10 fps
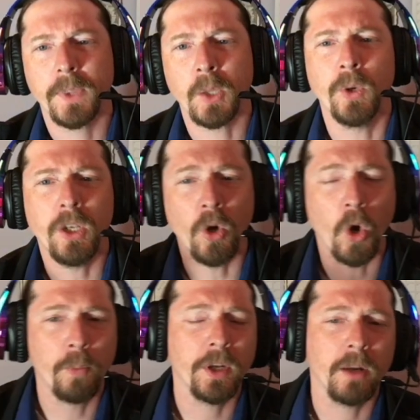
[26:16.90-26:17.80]
When you
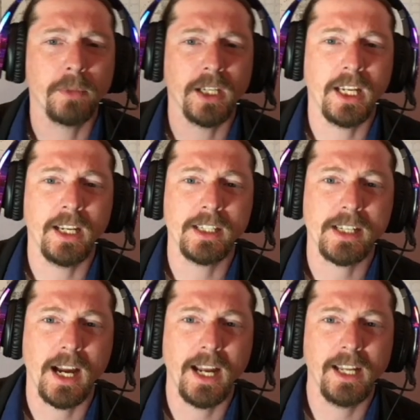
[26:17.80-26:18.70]
open up the king
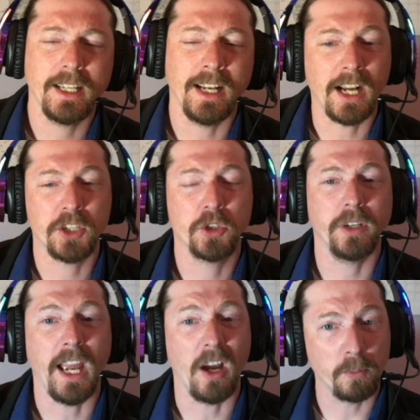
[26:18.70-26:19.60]
side, it actually
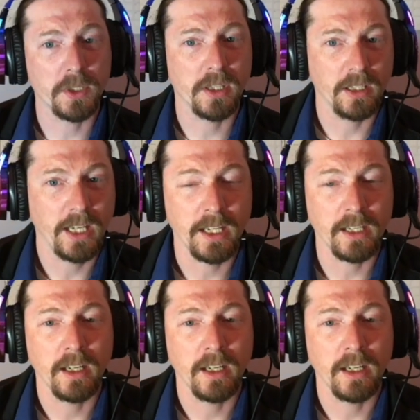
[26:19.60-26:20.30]
helps the king.